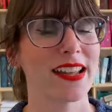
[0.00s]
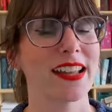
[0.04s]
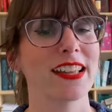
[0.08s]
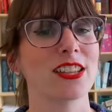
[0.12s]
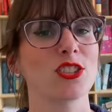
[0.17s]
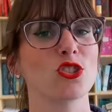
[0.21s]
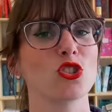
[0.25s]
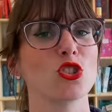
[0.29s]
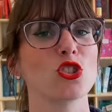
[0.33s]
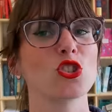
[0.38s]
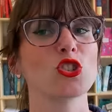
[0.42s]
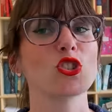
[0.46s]
It's
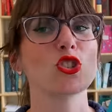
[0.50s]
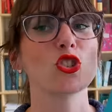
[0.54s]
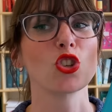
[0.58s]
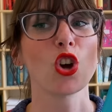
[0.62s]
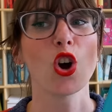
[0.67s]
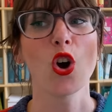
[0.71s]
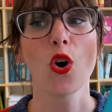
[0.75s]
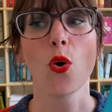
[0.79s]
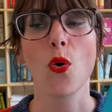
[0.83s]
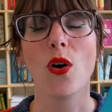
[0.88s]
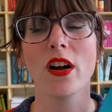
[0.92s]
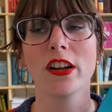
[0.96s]
just
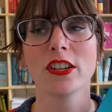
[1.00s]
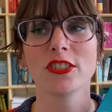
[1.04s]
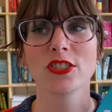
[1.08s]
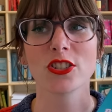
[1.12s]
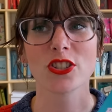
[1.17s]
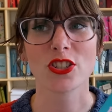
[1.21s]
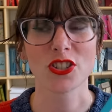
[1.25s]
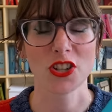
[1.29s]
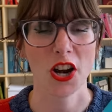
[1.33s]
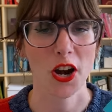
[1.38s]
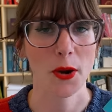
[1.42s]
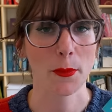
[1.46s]
so
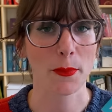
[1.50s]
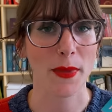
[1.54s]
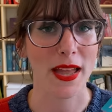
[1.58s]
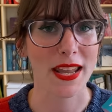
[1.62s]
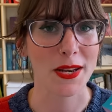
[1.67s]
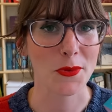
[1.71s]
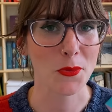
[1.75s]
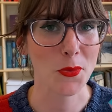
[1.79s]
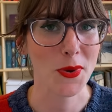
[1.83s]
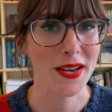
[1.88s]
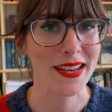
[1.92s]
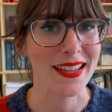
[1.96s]
sharp
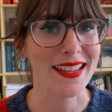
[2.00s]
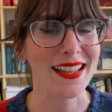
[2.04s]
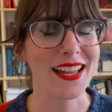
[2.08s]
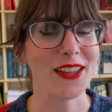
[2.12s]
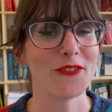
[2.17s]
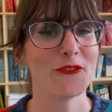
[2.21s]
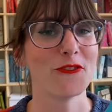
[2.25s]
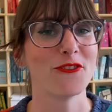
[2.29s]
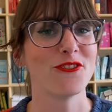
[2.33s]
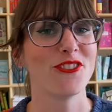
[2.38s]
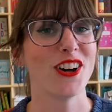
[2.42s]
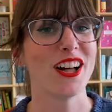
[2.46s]
and witty and
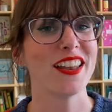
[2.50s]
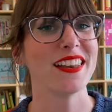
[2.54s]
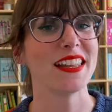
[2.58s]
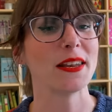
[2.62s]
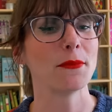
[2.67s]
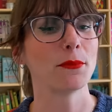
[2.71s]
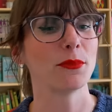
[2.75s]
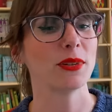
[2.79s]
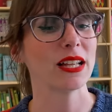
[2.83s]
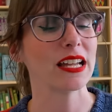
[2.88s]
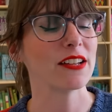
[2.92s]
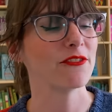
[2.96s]
fun and
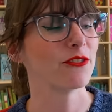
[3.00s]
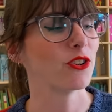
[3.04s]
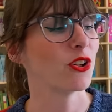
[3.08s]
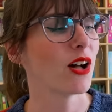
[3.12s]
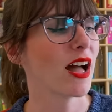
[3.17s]
playful.